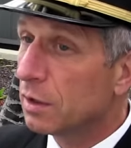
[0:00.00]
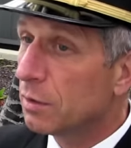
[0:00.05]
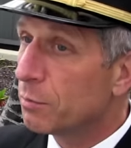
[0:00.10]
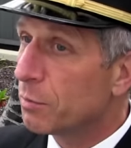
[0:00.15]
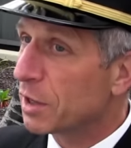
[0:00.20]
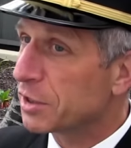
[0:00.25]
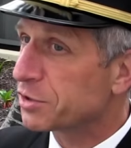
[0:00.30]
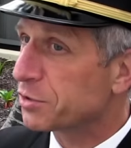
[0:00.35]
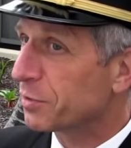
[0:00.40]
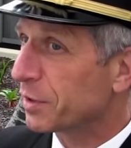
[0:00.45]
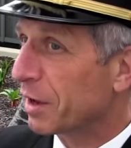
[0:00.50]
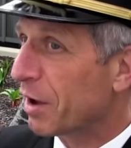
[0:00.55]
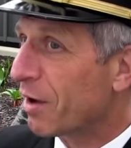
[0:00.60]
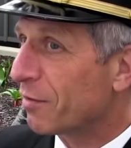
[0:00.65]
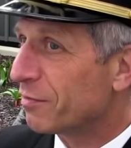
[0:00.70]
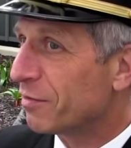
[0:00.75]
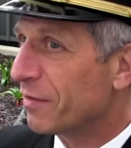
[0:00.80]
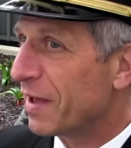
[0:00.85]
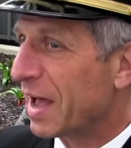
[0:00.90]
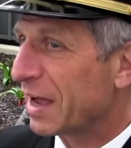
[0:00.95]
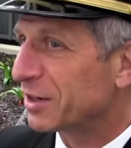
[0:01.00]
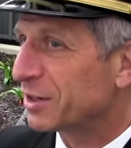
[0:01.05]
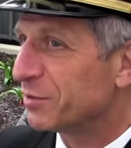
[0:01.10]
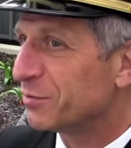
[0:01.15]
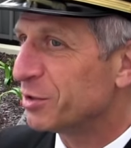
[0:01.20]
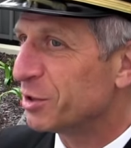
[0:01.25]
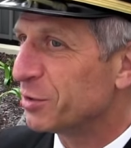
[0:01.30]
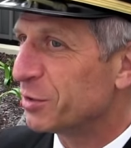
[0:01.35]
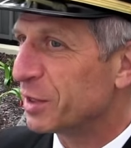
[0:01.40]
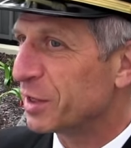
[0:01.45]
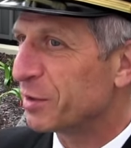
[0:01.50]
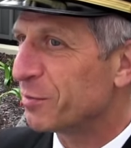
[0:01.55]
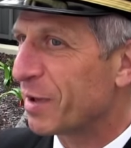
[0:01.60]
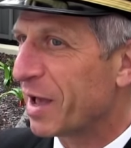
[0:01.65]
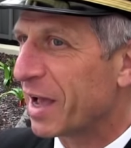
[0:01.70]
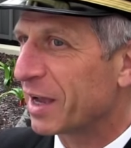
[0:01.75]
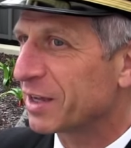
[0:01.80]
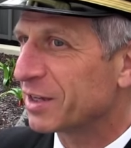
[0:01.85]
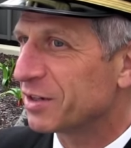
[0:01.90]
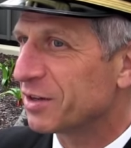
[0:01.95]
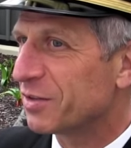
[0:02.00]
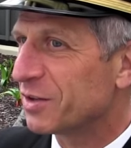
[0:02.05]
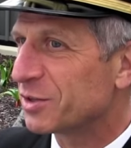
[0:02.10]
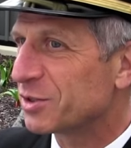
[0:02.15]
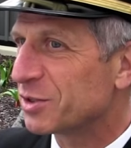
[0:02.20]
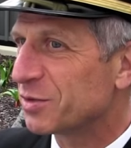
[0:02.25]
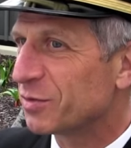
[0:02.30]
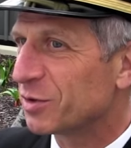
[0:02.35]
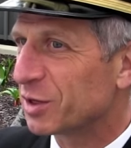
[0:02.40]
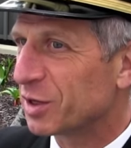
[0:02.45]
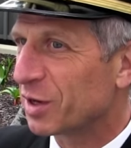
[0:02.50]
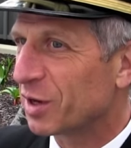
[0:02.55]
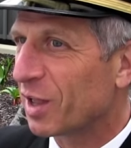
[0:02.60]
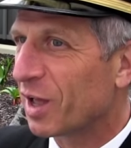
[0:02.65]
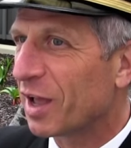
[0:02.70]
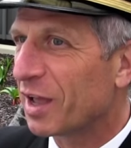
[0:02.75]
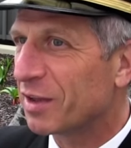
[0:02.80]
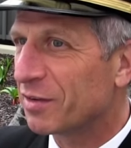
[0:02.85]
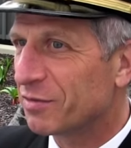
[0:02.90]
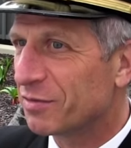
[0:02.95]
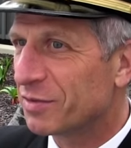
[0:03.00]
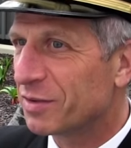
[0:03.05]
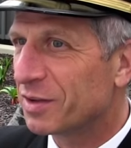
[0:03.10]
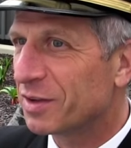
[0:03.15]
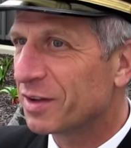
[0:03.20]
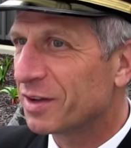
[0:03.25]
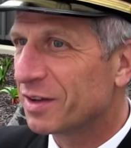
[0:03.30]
mustering off of active duty and back into their civilian life.